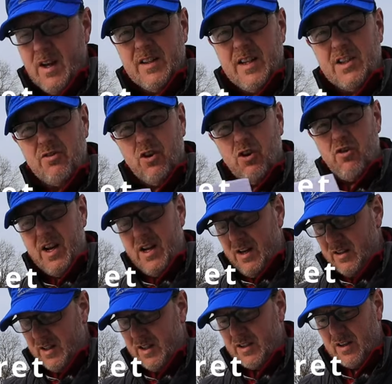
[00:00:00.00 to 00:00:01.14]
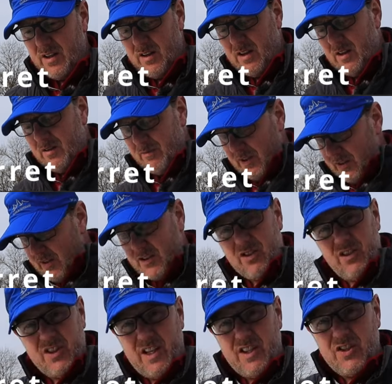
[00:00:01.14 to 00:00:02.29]
These are green, these are, uh, these
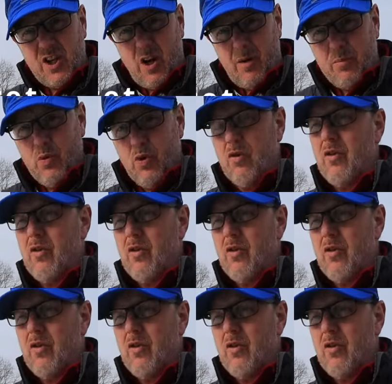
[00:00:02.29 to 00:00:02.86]
actually say sample